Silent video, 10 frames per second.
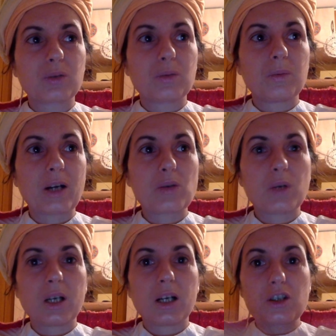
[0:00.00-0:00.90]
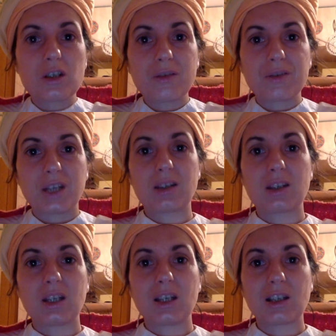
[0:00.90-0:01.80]
to actually achieve that
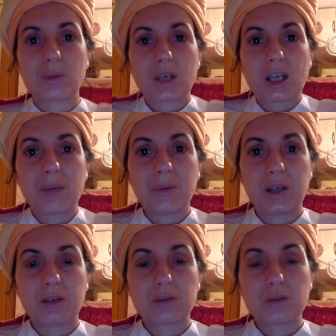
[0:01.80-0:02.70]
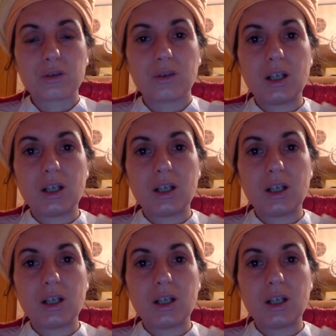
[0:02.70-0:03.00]
thing that we came here to do.